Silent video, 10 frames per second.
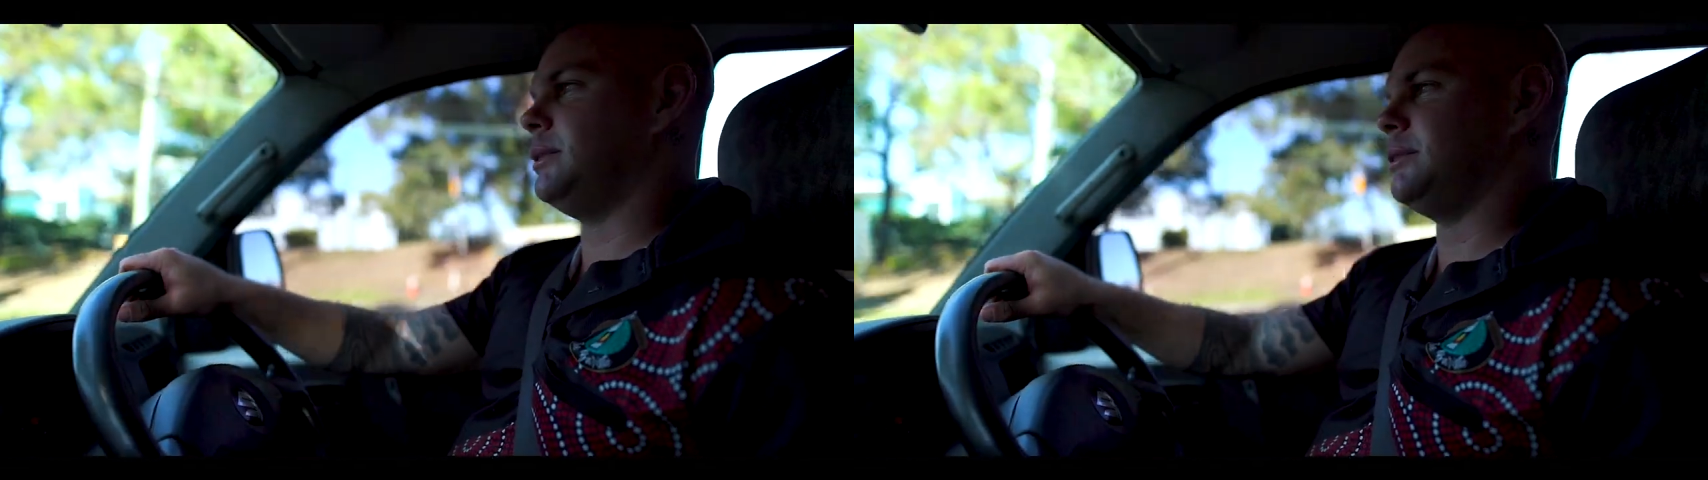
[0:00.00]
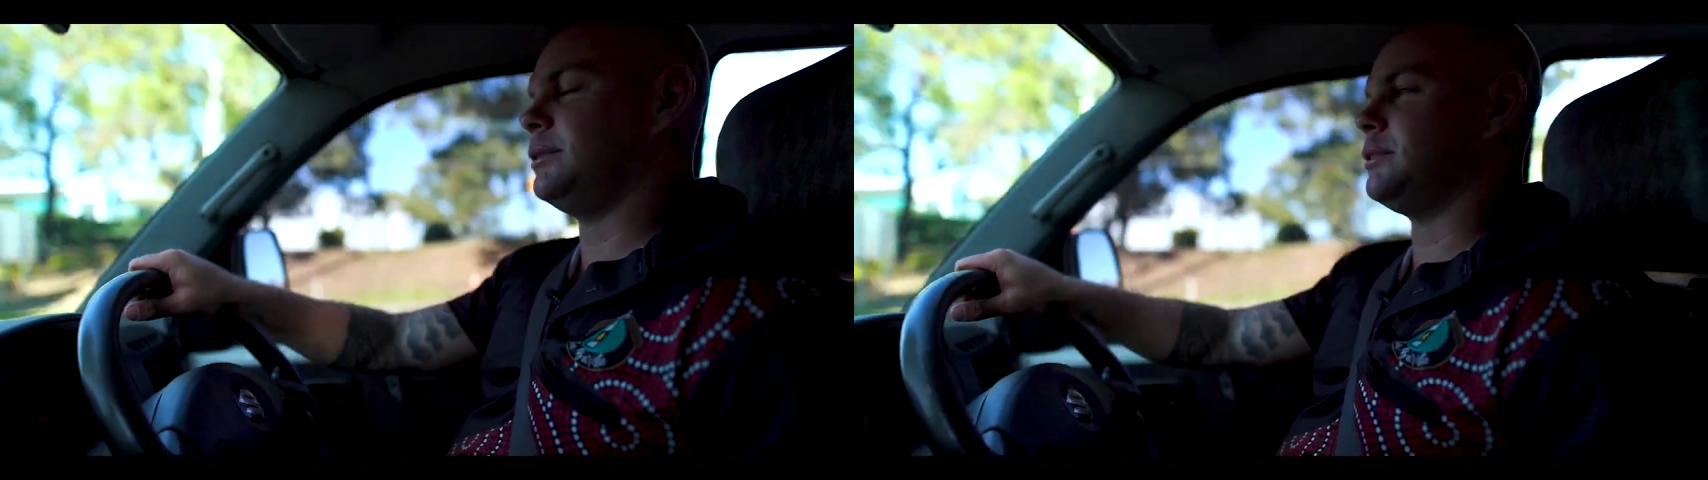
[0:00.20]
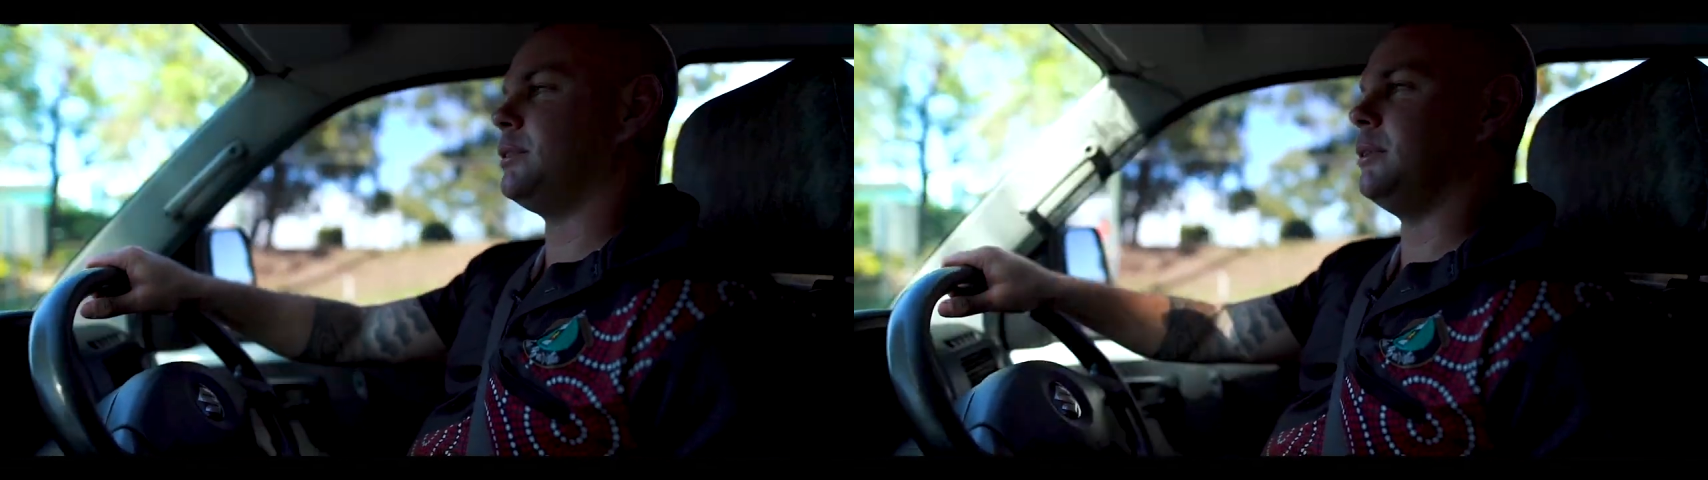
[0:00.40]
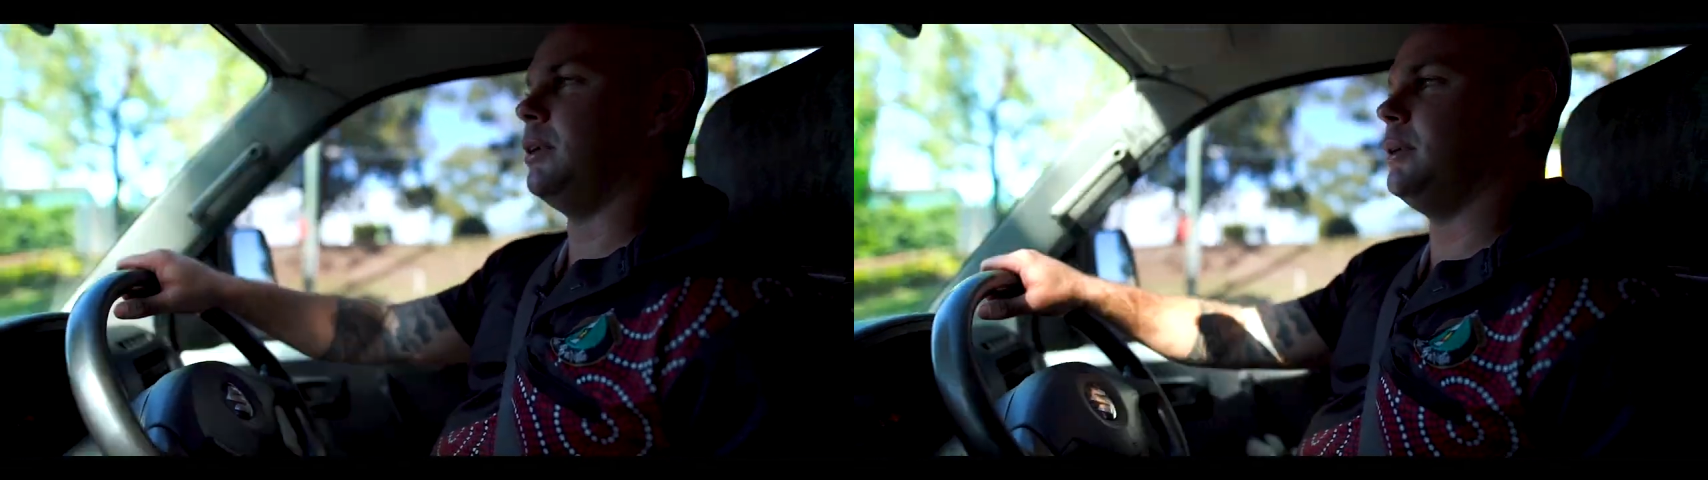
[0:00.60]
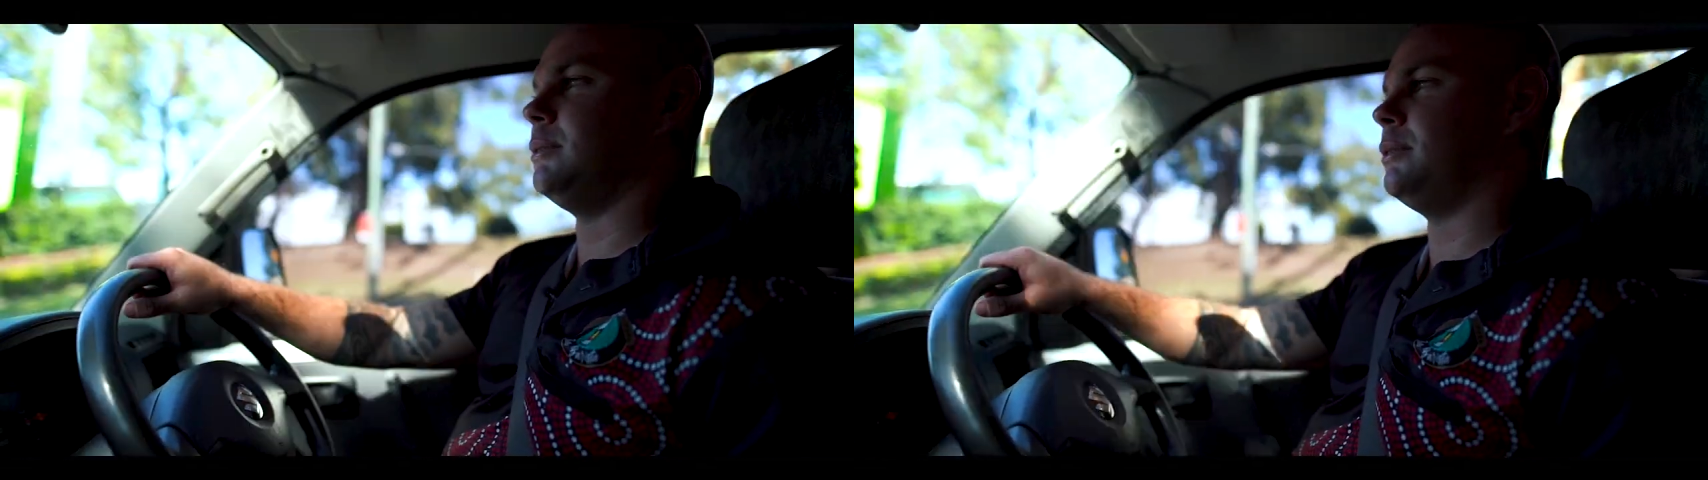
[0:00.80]
it's just
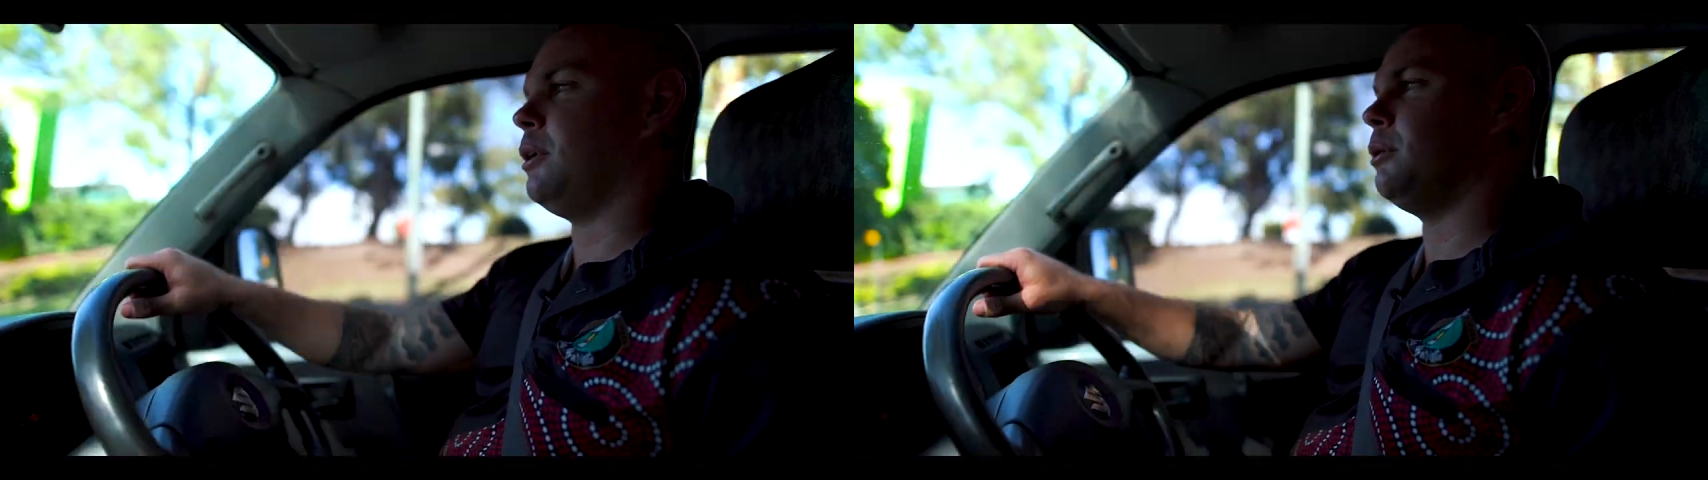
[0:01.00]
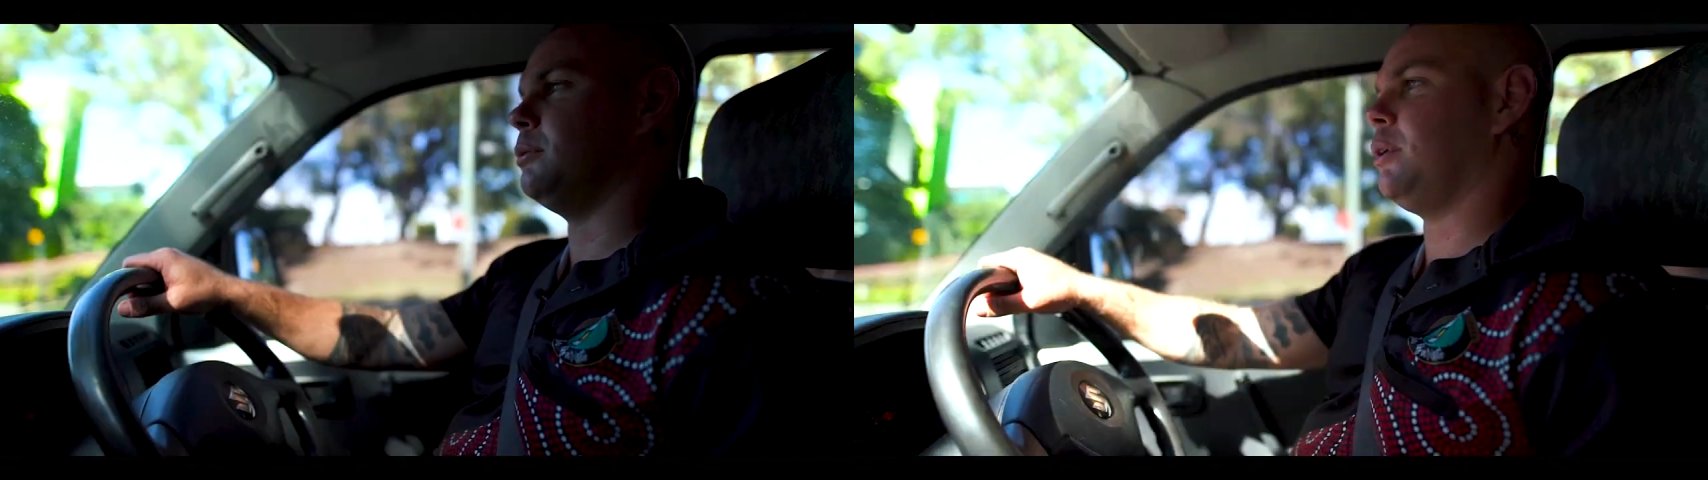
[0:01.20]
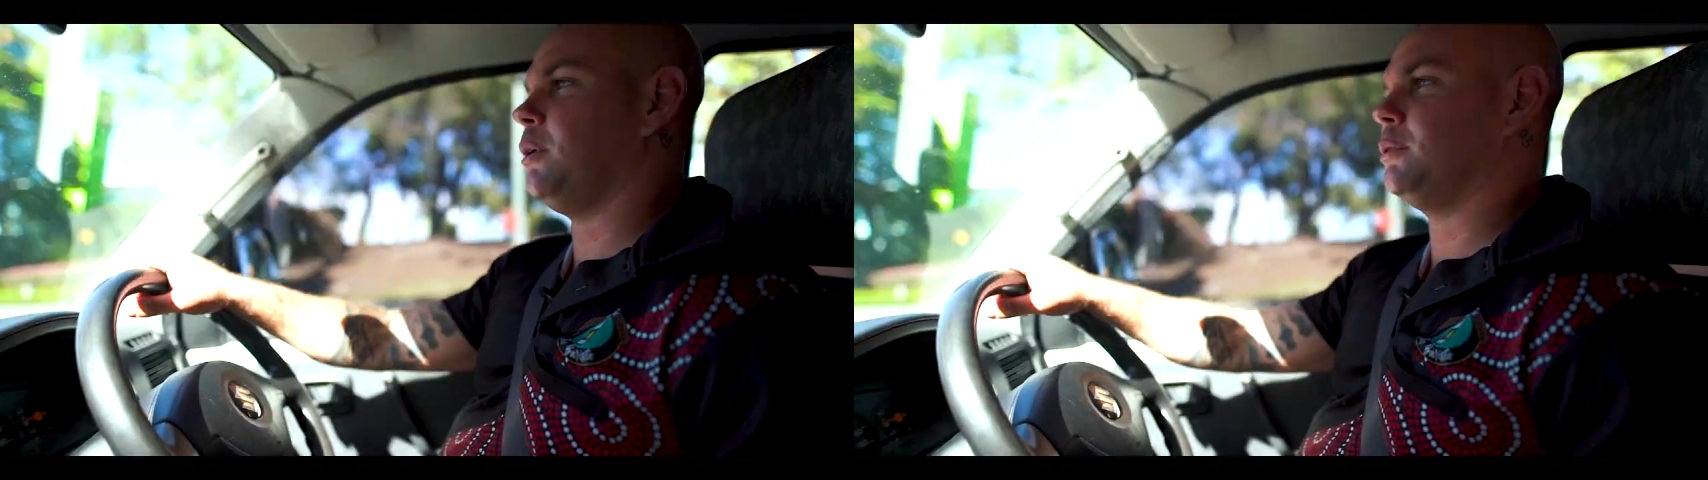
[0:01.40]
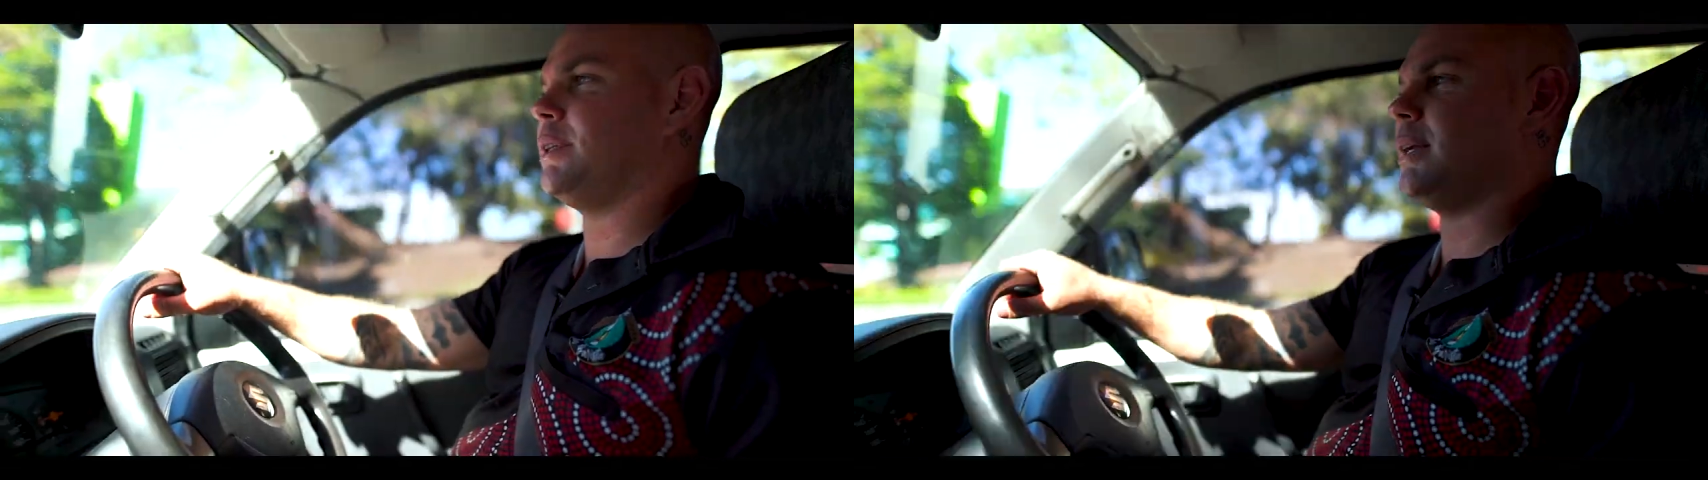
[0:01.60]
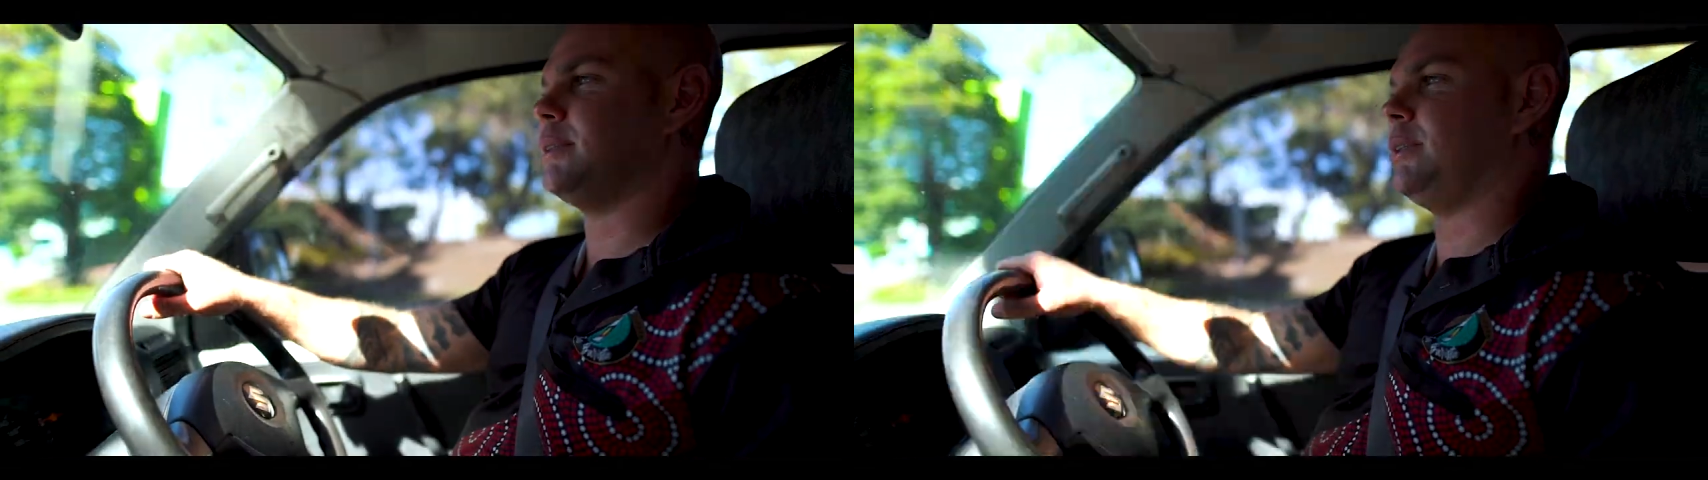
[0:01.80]
the whole
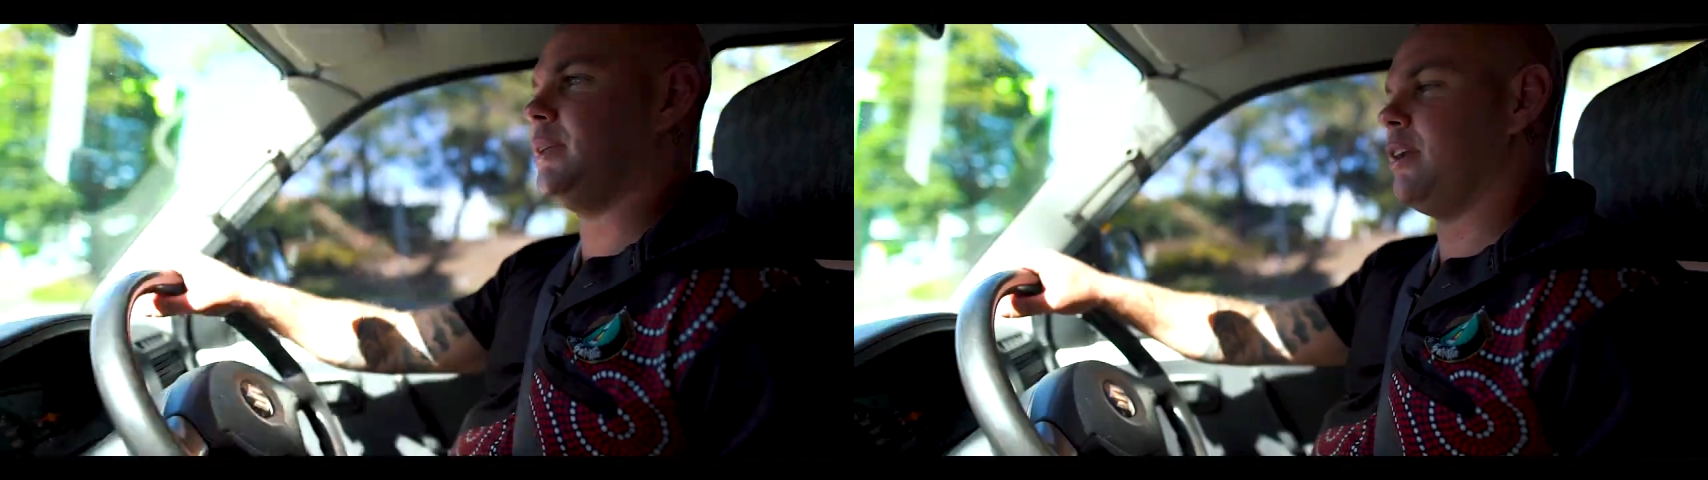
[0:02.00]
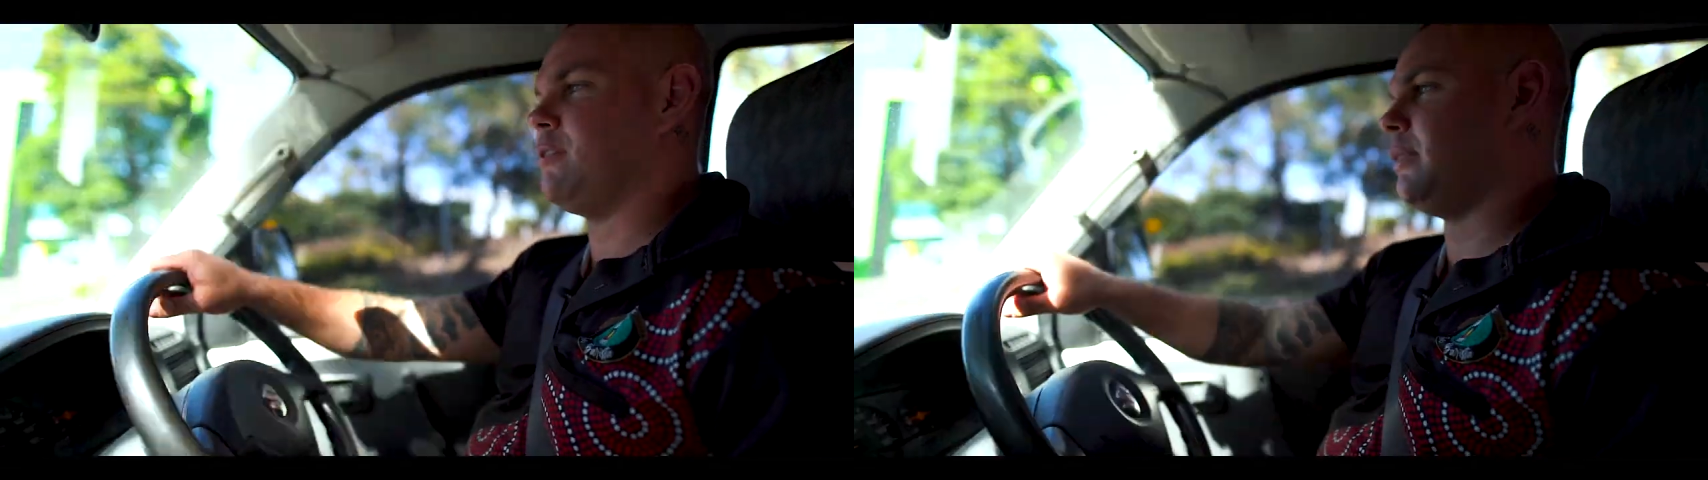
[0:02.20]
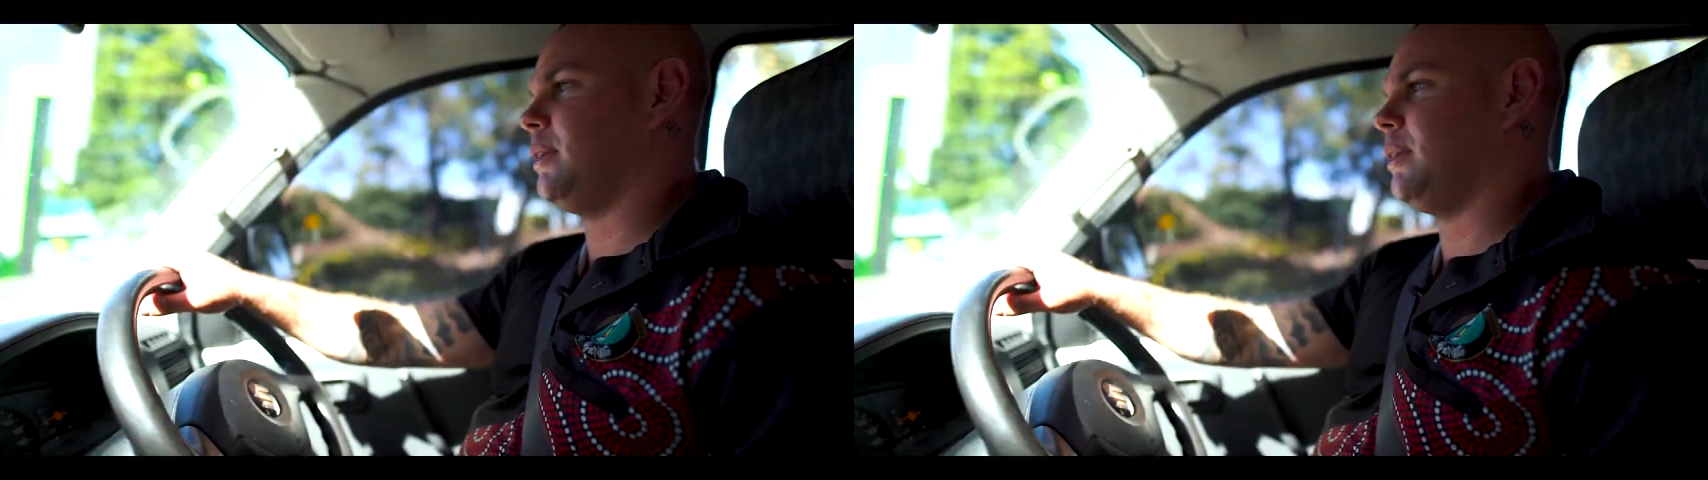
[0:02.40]
South Sydney area,